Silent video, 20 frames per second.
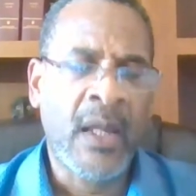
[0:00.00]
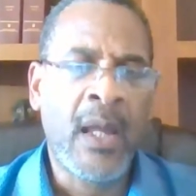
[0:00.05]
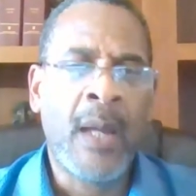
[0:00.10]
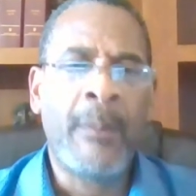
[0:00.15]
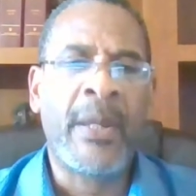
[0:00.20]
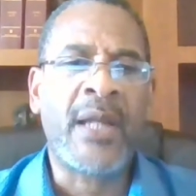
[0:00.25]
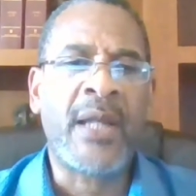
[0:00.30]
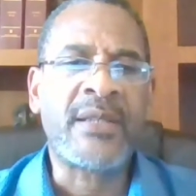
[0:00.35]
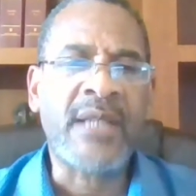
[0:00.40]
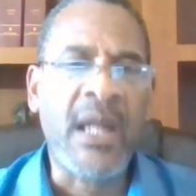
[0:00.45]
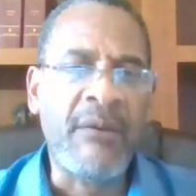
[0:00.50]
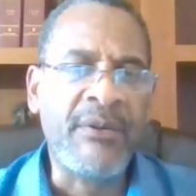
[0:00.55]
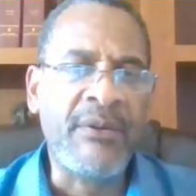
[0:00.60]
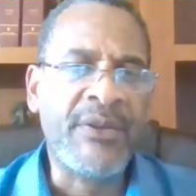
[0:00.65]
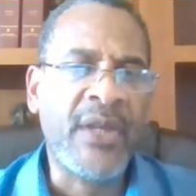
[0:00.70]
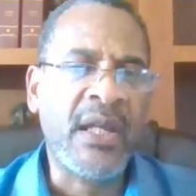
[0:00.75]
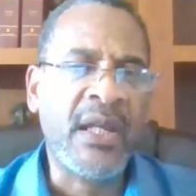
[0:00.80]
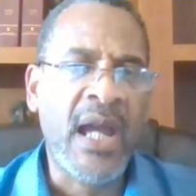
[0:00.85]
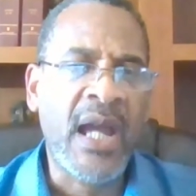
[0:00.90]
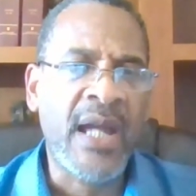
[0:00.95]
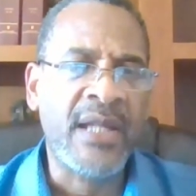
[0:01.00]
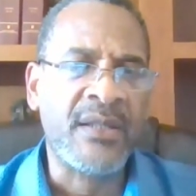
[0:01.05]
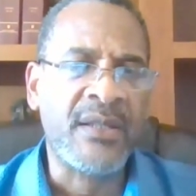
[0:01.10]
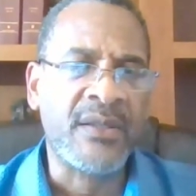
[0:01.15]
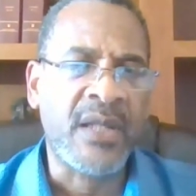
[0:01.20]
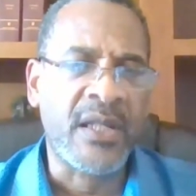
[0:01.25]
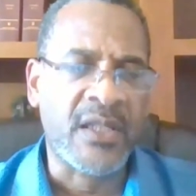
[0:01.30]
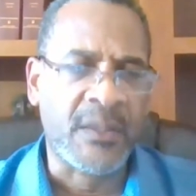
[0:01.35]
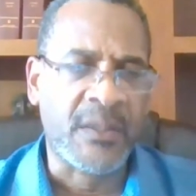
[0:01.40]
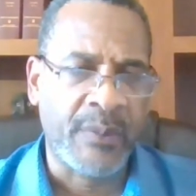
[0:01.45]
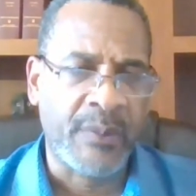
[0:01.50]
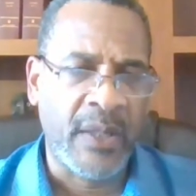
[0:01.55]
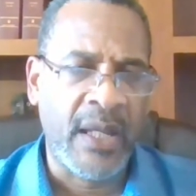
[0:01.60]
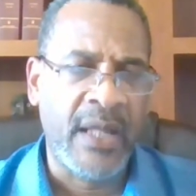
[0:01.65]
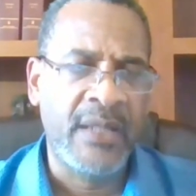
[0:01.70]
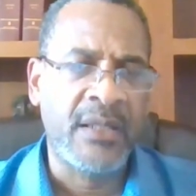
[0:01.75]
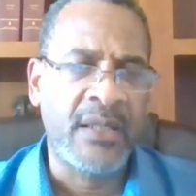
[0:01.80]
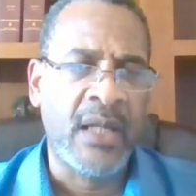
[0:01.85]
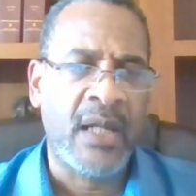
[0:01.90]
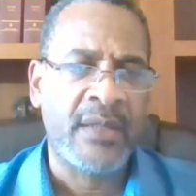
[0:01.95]
Because everything I
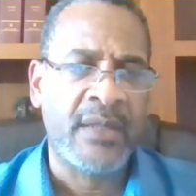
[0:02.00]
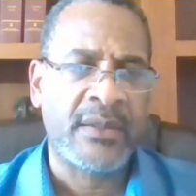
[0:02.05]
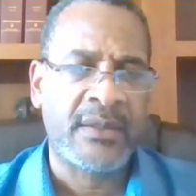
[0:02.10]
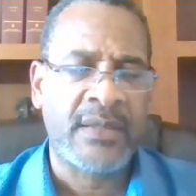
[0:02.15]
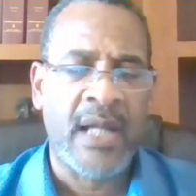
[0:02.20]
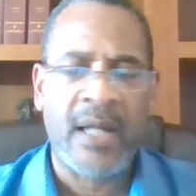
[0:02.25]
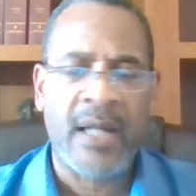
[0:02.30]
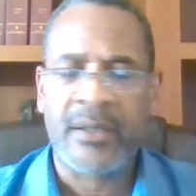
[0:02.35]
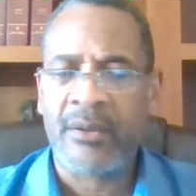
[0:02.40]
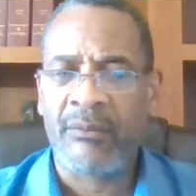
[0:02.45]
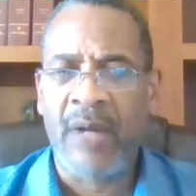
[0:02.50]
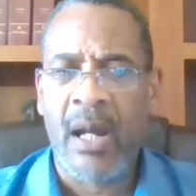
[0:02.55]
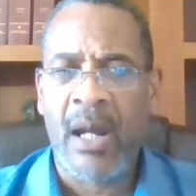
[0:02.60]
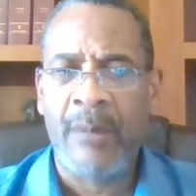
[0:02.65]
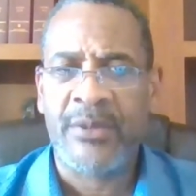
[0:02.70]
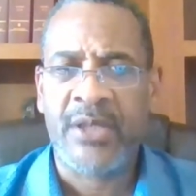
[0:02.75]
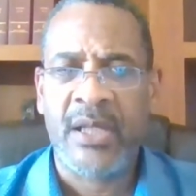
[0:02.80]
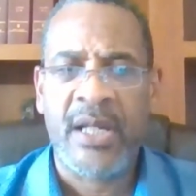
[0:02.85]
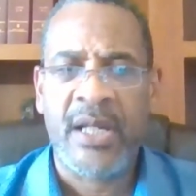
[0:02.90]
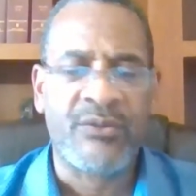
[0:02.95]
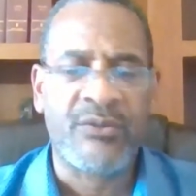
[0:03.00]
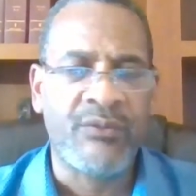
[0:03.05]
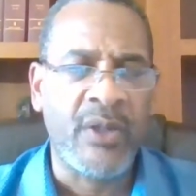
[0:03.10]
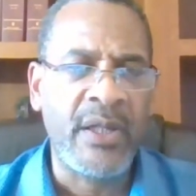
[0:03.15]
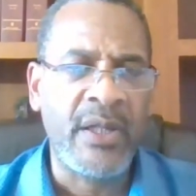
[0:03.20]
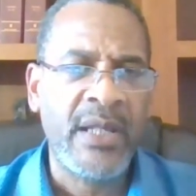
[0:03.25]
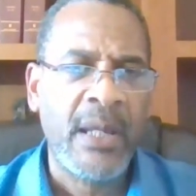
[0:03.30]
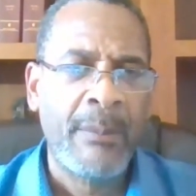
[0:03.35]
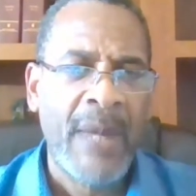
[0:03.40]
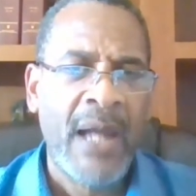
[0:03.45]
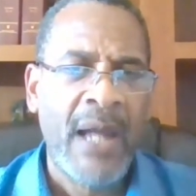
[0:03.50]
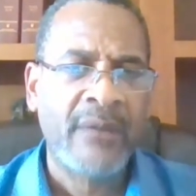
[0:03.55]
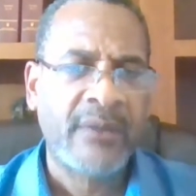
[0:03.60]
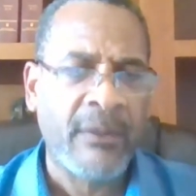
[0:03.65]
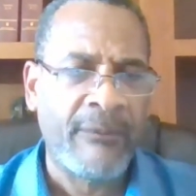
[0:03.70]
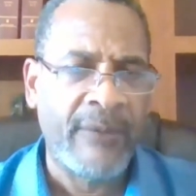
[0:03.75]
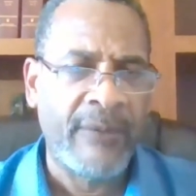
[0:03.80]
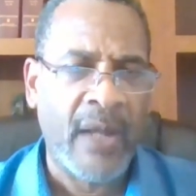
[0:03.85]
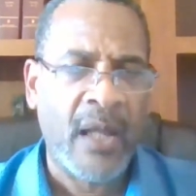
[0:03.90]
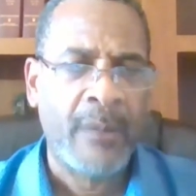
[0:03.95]
explained, Dr. Robinson, is really about
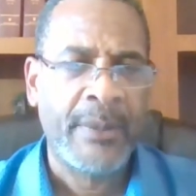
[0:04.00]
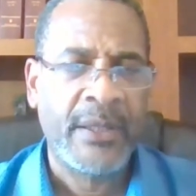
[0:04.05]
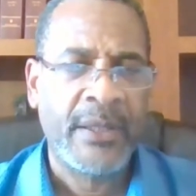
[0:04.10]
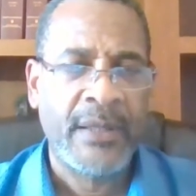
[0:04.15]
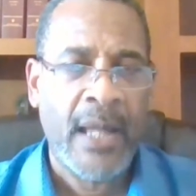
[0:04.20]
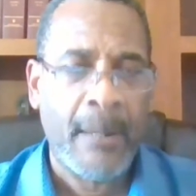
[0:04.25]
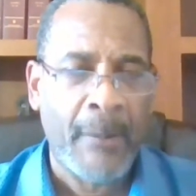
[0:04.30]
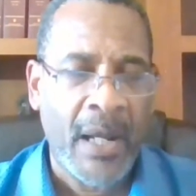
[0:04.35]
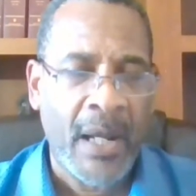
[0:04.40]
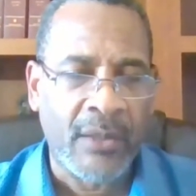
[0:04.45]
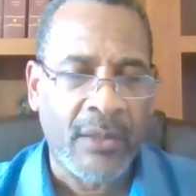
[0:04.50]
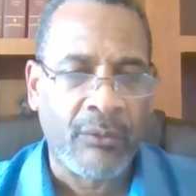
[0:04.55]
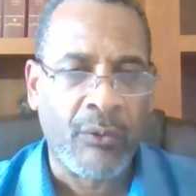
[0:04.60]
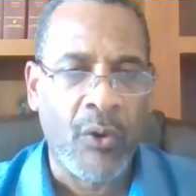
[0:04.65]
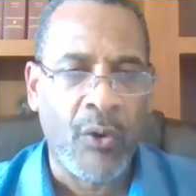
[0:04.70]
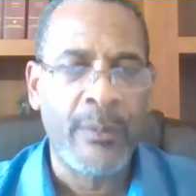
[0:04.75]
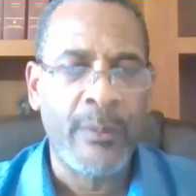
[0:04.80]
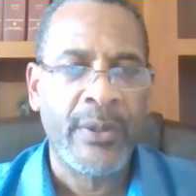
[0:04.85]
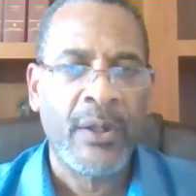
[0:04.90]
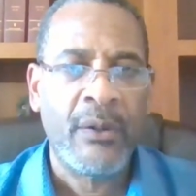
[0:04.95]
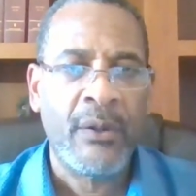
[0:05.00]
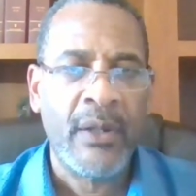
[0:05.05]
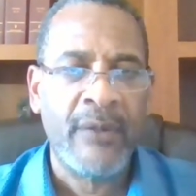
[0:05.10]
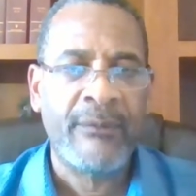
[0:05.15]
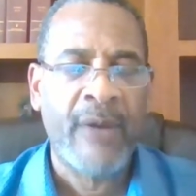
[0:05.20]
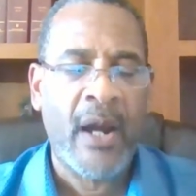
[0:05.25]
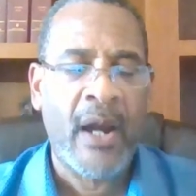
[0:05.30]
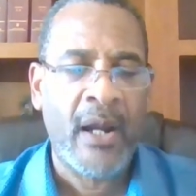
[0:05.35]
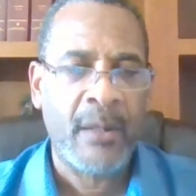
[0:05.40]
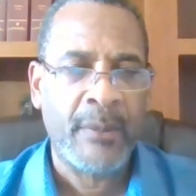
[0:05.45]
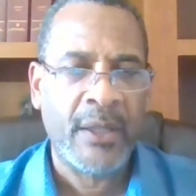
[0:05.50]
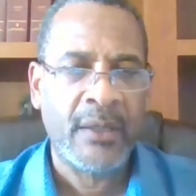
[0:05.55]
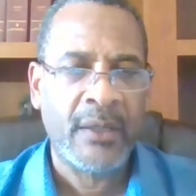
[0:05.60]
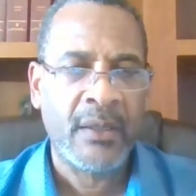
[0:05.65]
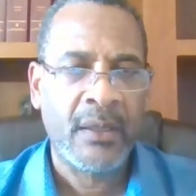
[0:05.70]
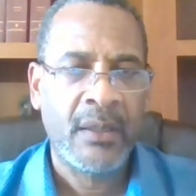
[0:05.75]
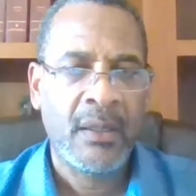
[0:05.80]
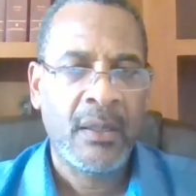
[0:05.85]
developing that microbial environment.